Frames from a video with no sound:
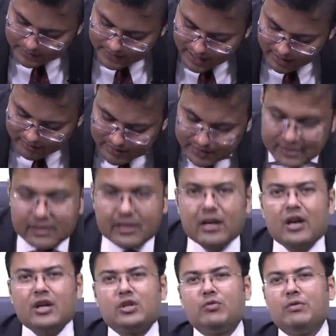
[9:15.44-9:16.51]
towels.
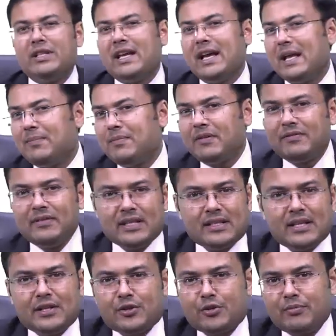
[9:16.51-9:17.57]
So with the help of this
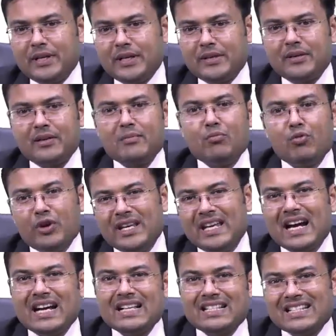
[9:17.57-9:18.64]
instrument,
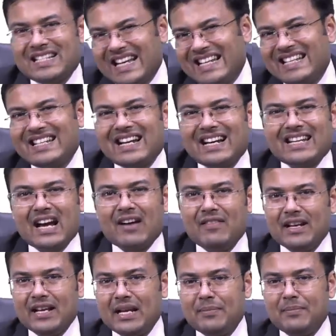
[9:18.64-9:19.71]
Moynihan's tetra
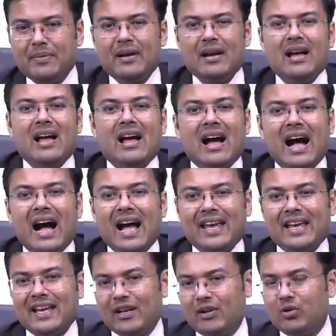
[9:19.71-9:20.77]
towel clip, I
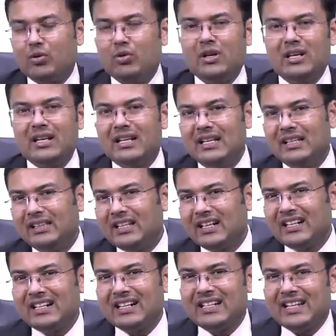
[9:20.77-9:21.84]
can hold the
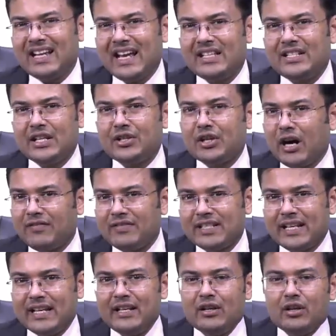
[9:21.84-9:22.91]
cut edges of
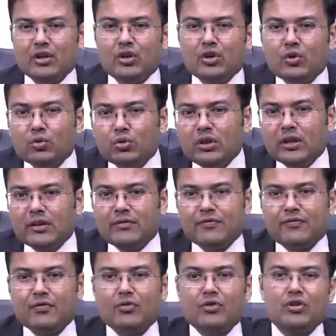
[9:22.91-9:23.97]
skin to the
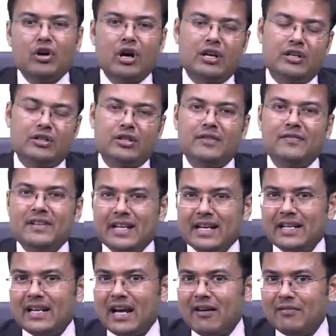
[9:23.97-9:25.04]
four corners of
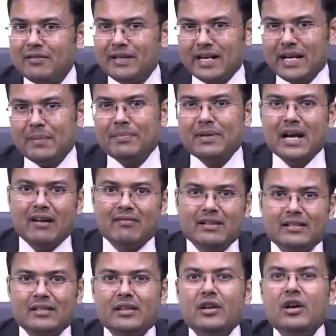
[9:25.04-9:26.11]
draped
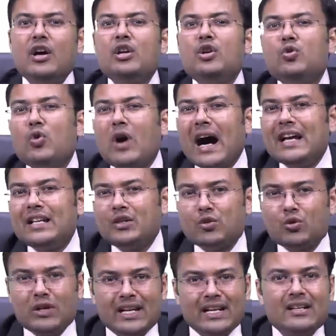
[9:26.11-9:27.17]
towels to
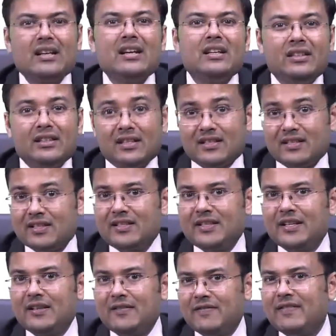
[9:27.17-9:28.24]
isolate the
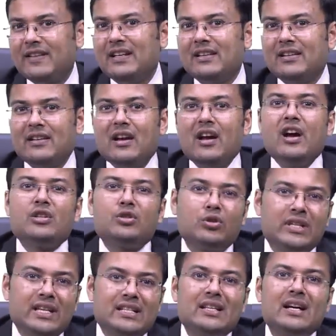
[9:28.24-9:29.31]
surgical field. So
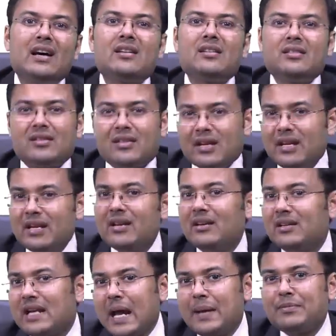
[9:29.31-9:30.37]
these are three
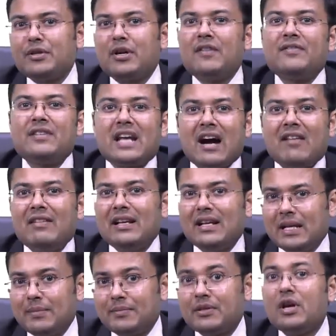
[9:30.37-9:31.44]
types of towel
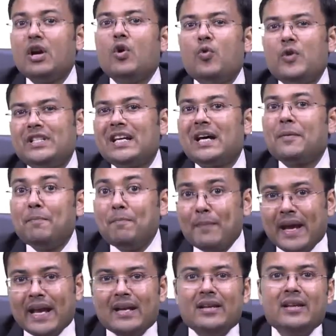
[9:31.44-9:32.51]
clips which are
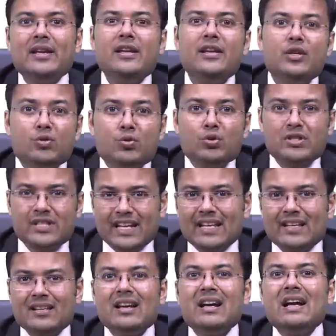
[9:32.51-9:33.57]
mainly used
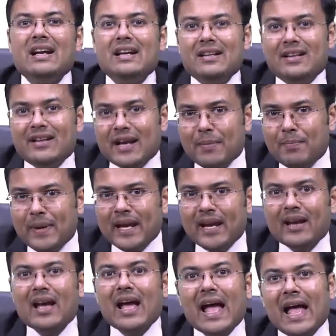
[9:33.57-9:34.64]
in
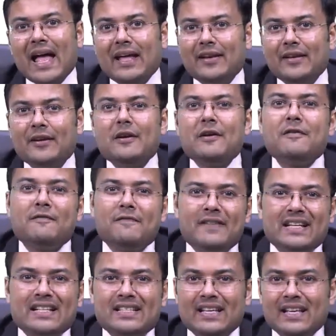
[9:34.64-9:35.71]
draping and
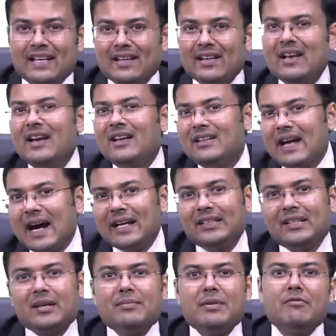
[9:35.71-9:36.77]
fixing
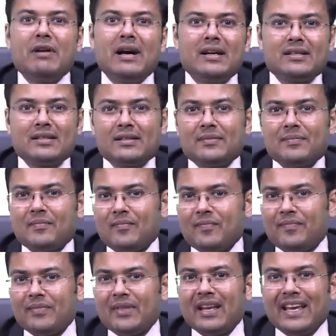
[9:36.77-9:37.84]
diathermy wires,
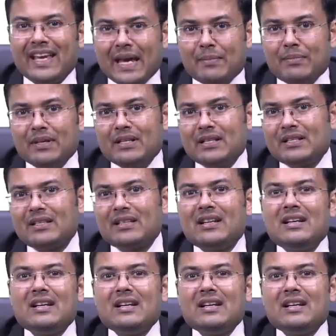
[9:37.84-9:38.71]
cables,